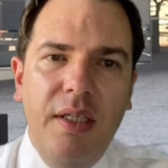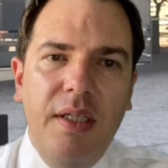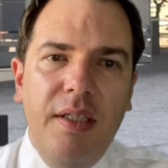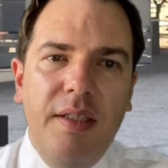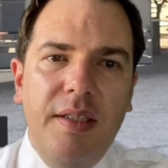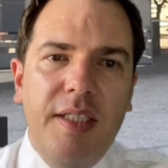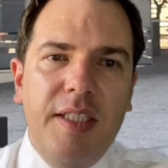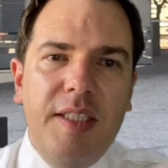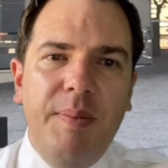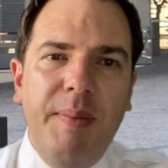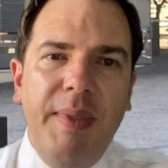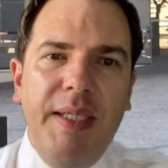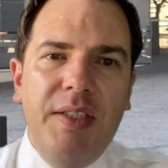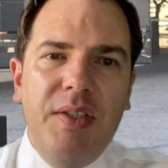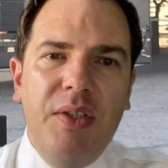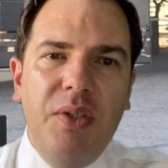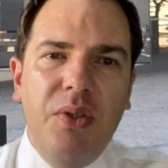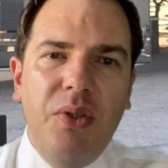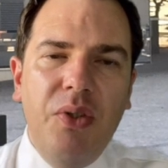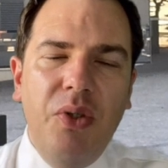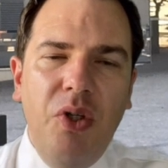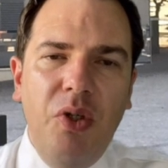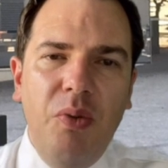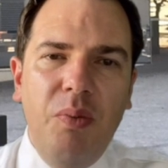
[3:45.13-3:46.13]
This means the
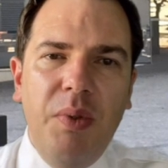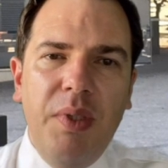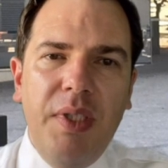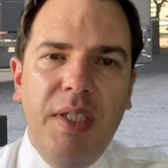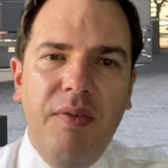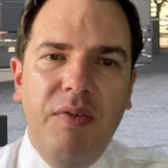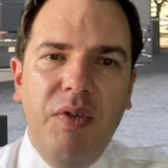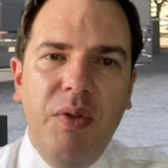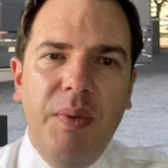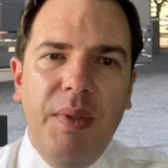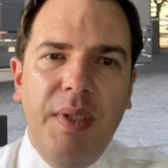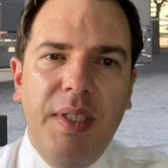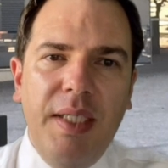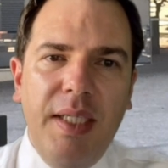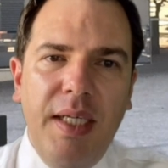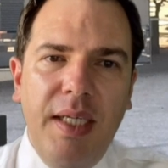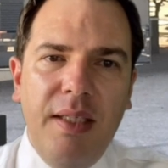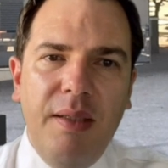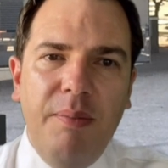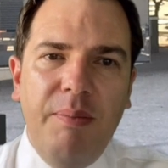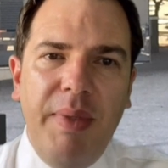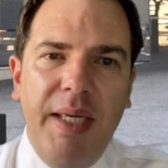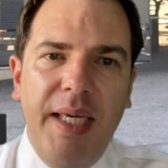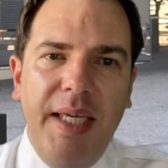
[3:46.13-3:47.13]
court will give you
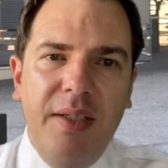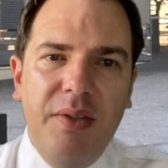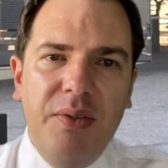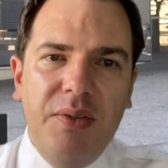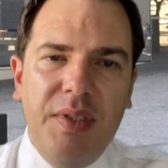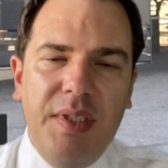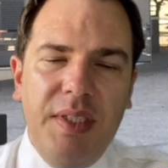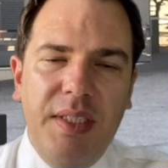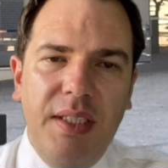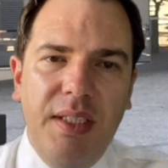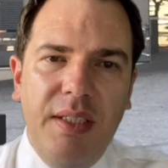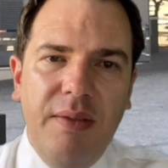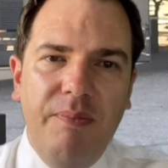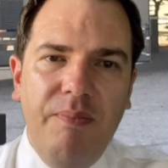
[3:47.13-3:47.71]
another penalty.